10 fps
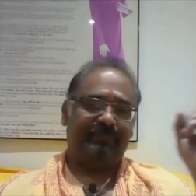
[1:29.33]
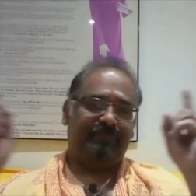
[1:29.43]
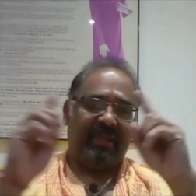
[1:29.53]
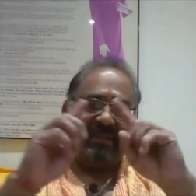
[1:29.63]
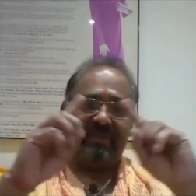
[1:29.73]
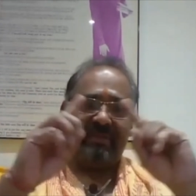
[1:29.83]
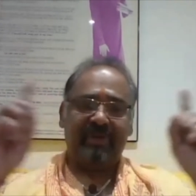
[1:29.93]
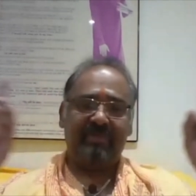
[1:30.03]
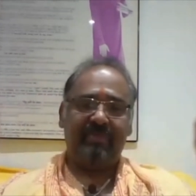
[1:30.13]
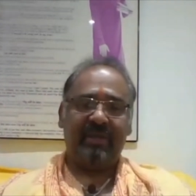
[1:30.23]
It simply
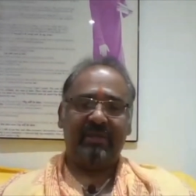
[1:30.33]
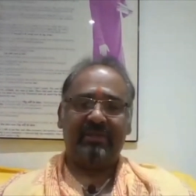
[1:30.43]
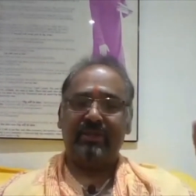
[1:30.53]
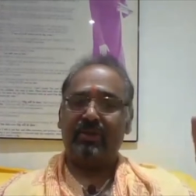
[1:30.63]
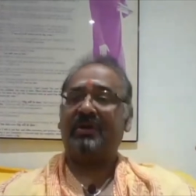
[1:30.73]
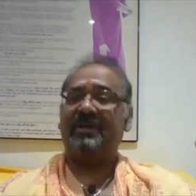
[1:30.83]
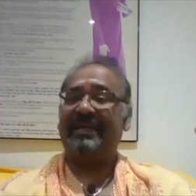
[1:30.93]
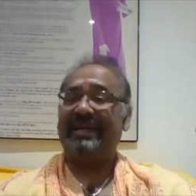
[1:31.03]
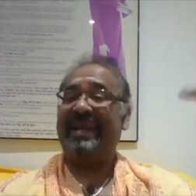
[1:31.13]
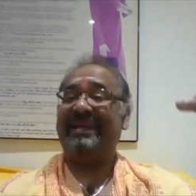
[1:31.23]
means not
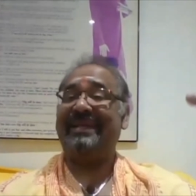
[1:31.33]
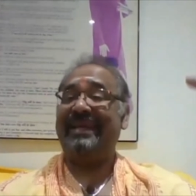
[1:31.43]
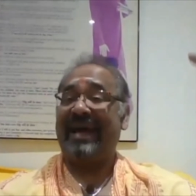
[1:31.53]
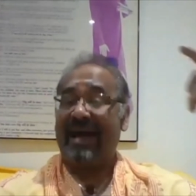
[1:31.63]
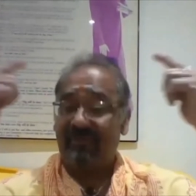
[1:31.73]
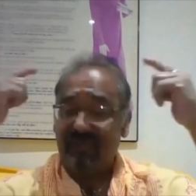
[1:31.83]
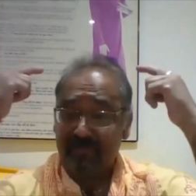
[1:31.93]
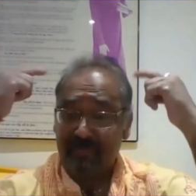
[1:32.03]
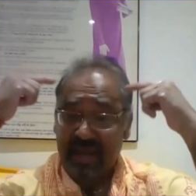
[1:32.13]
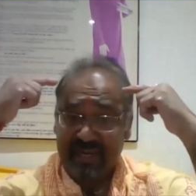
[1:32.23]
letting our
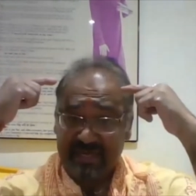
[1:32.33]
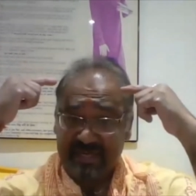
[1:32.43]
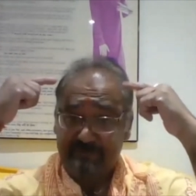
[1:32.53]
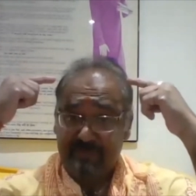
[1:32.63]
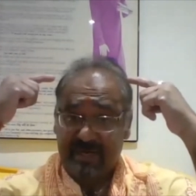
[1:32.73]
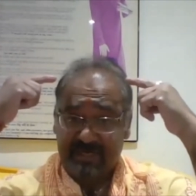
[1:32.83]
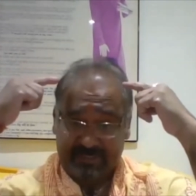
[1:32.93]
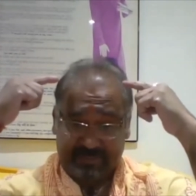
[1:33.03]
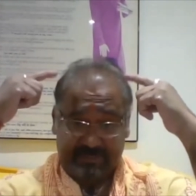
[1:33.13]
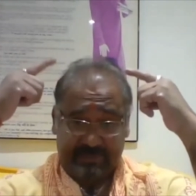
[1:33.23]
mind,
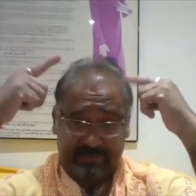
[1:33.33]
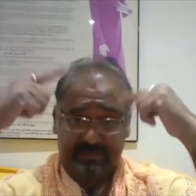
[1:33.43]
manas,